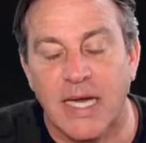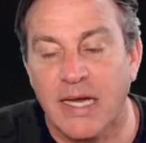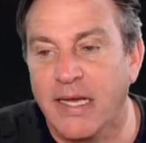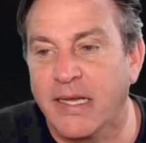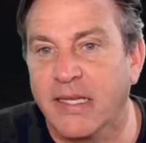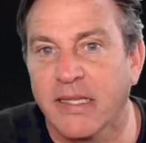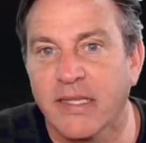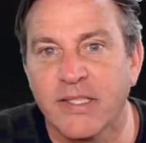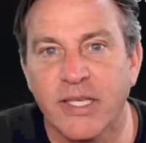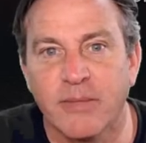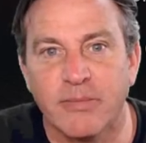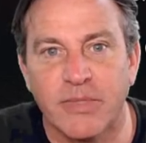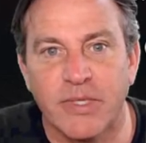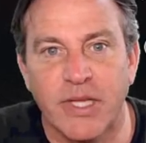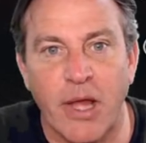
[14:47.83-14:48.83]
I like
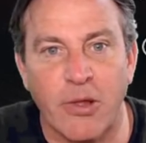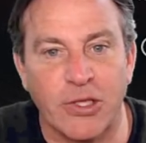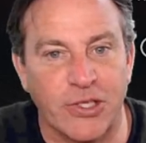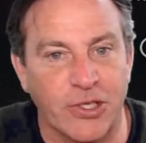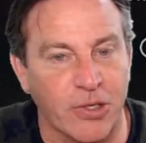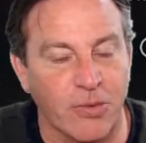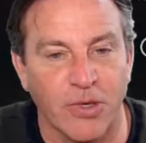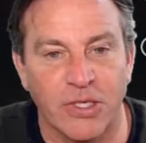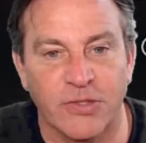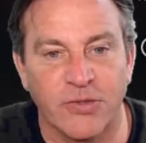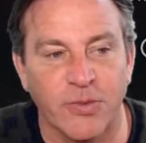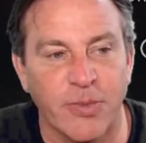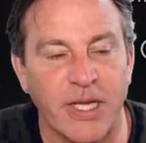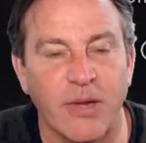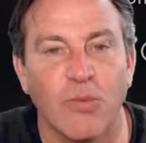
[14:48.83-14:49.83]
Elysium. It still works
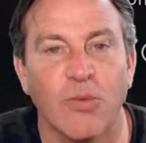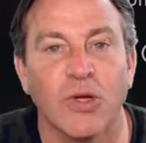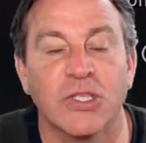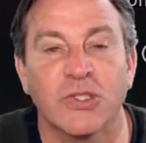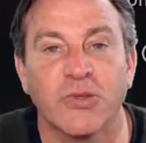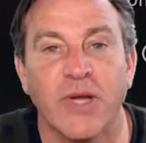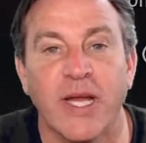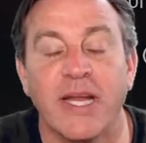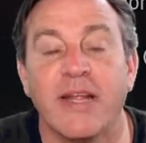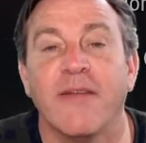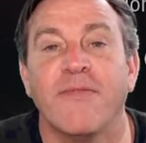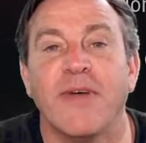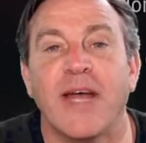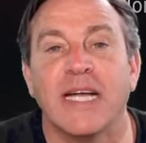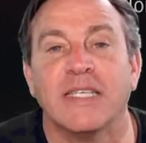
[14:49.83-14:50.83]
for me. It works great.
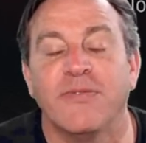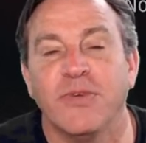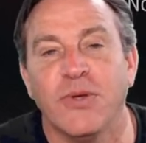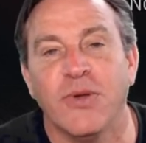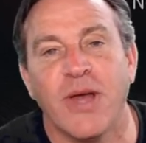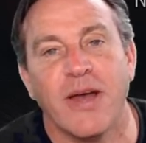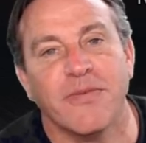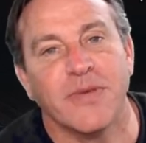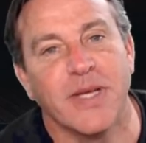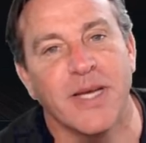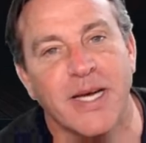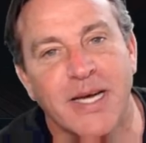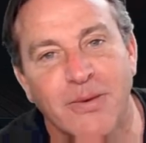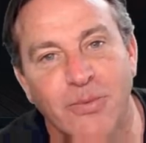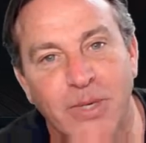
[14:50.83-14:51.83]
In fact, if you have
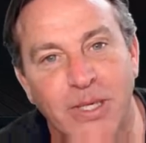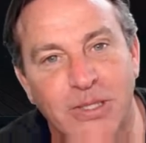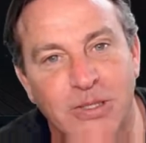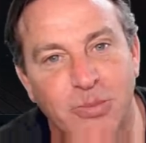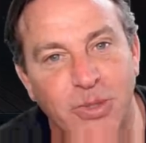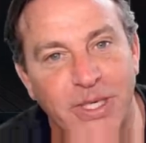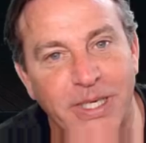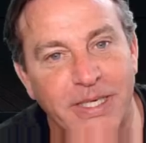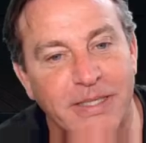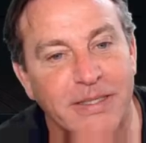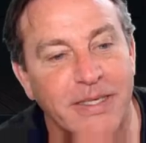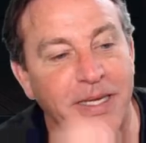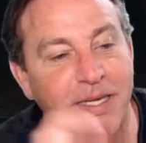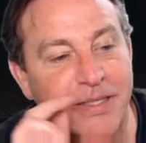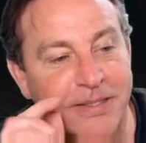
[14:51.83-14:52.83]
Real to Brid,
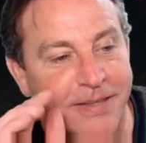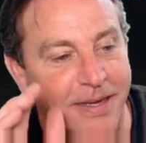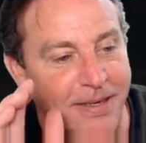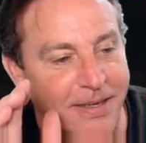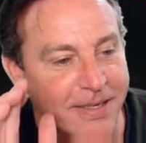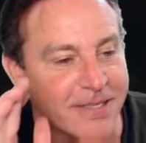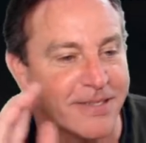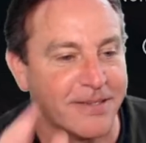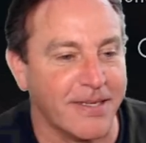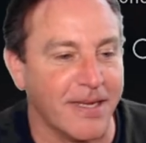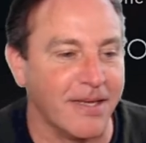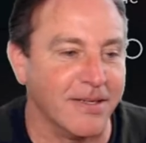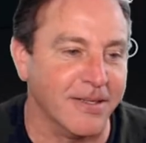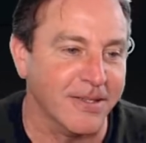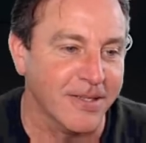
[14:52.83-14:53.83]
it's
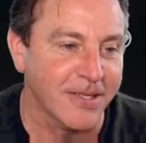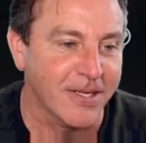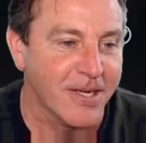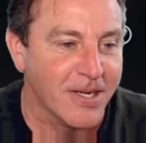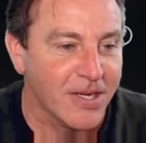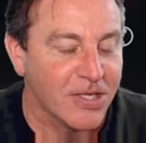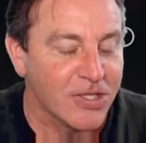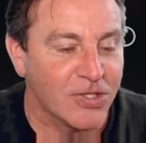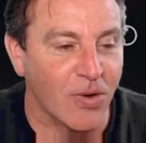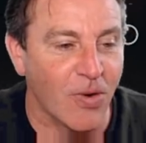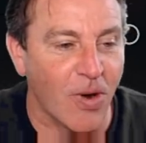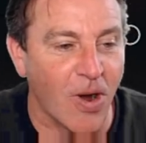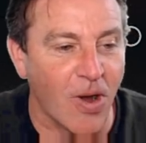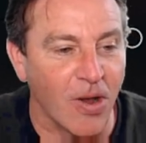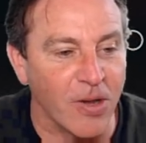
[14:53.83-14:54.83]
stellar.
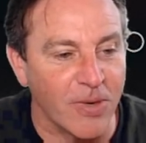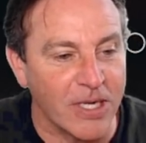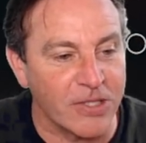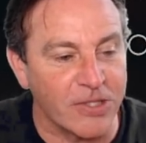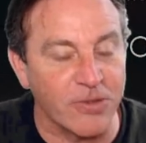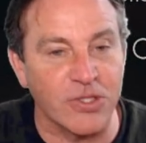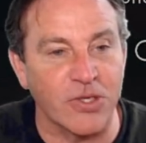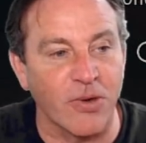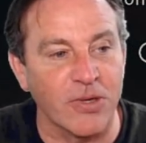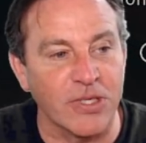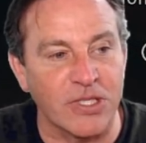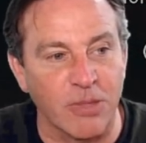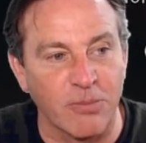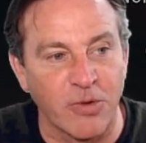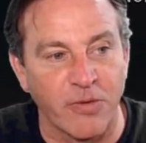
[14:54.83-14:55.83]
So all I want to do is go
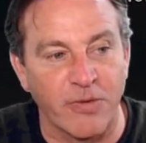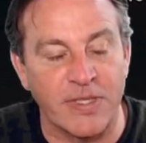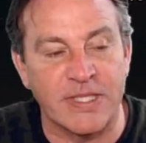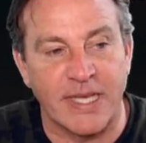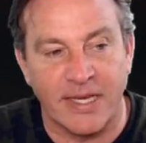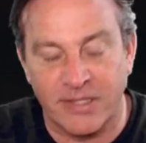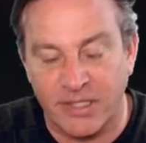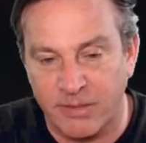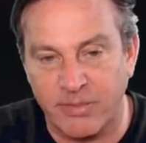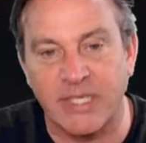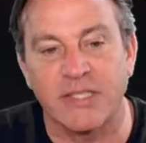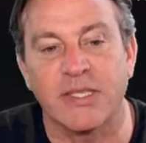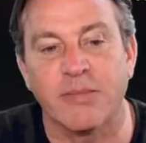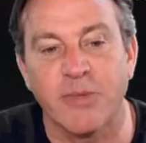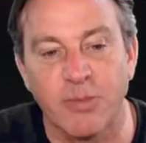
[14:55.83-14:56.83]
into the movie section
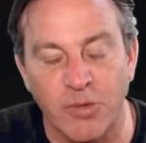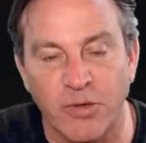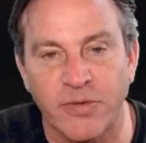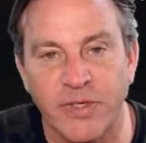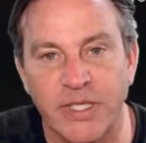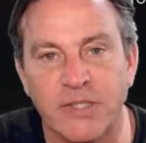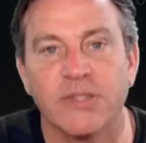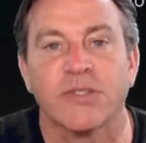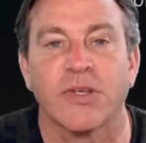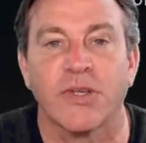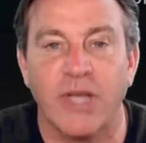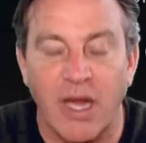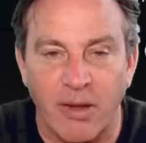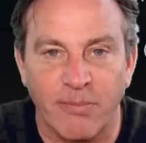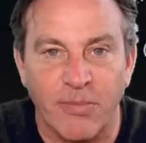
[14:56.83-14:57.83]
because I'm in movies. So
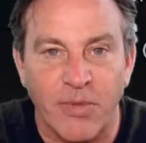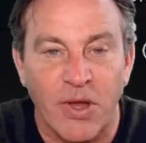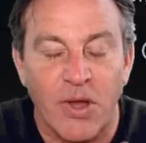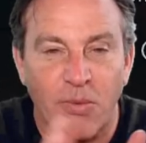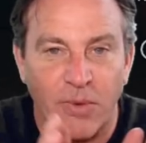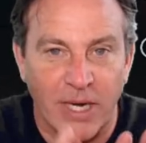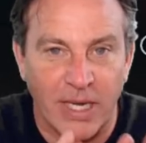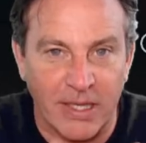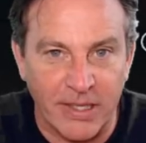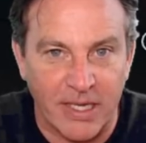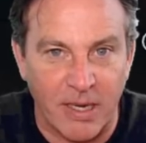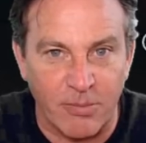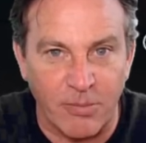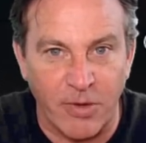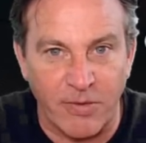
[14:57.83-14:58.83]
now I'm When I
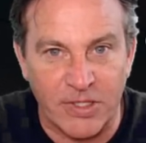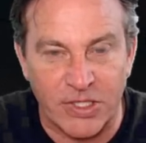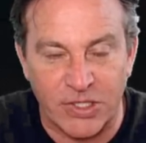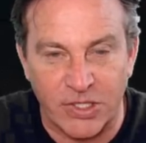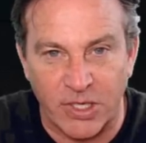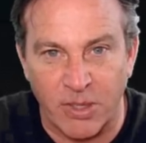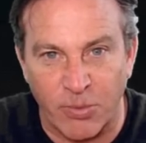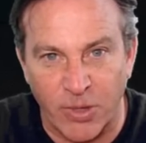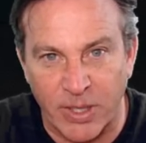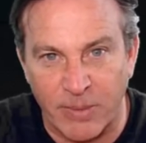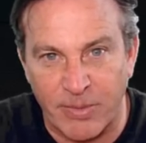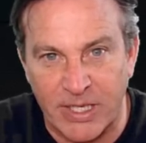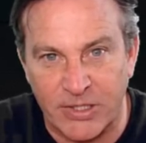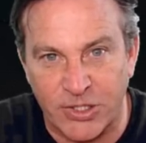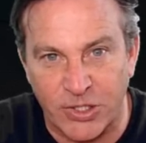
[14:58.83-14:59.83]
click on movies, it's going to
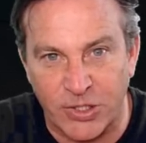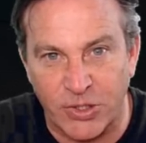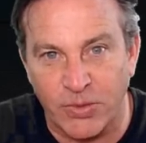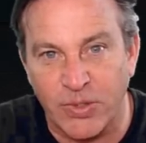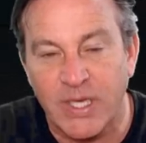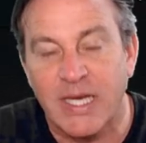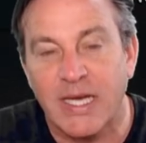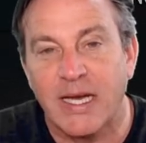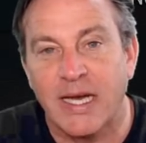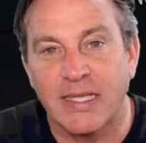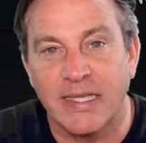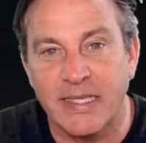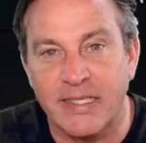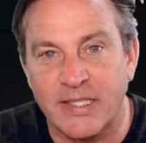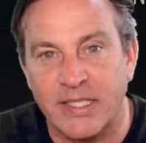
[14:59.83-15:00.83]
bring me to
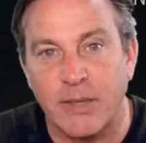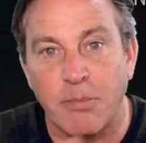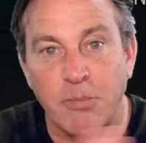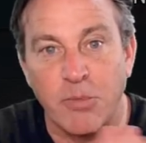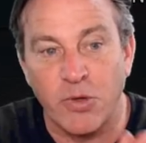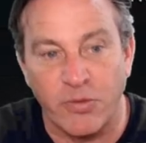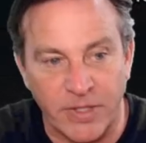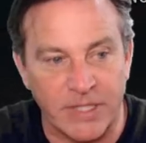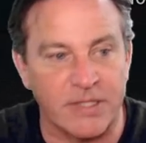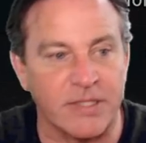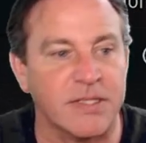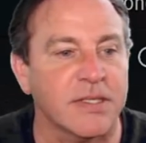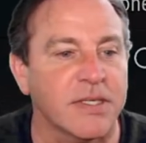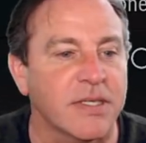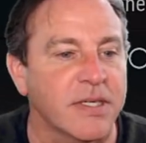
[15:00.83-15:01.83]
Elysium
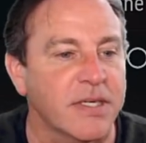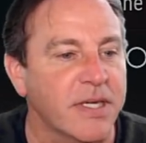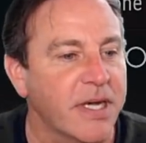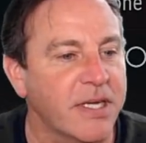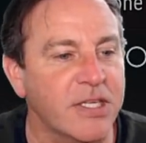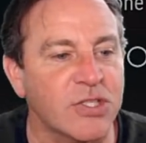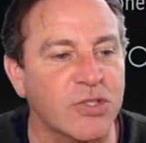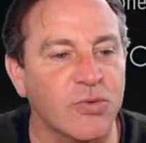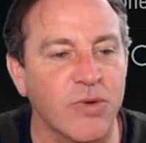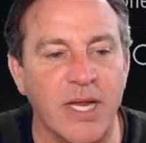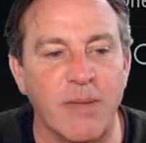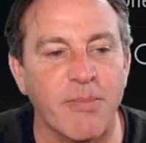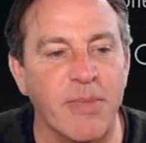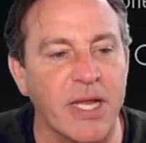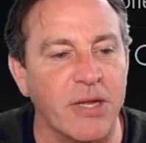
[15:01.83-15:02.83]
movies and just
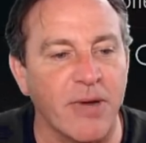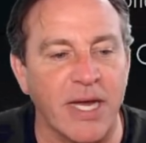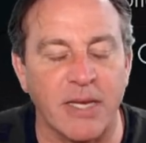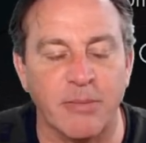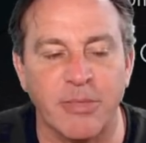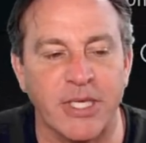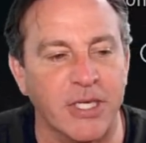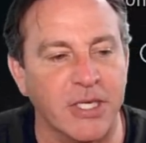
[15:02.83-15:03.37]
create a menu item